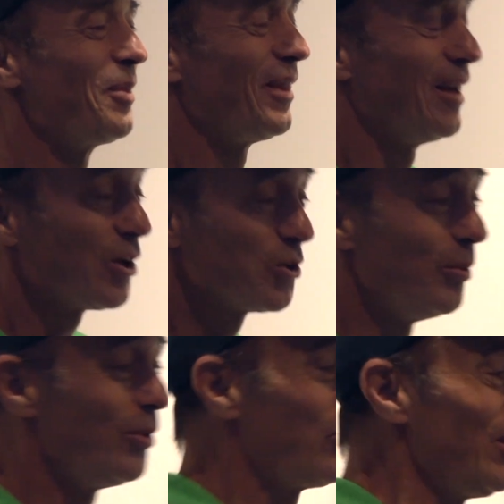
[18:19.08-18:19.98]
the
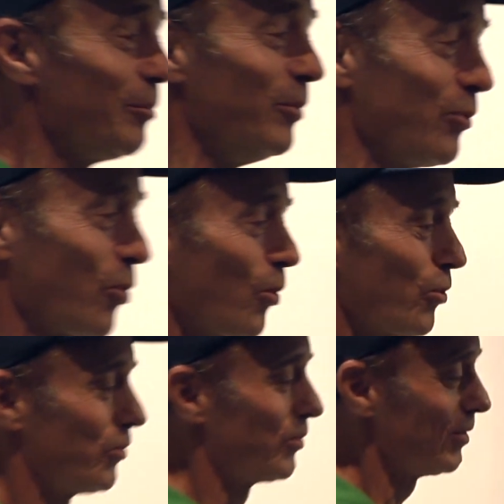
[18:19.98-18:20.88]
National Museum, of
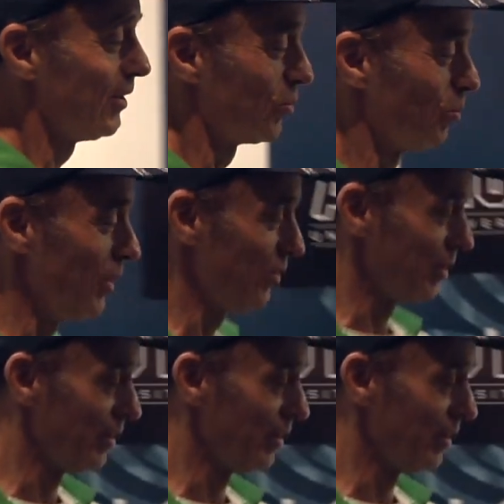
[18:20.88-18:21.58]
course, is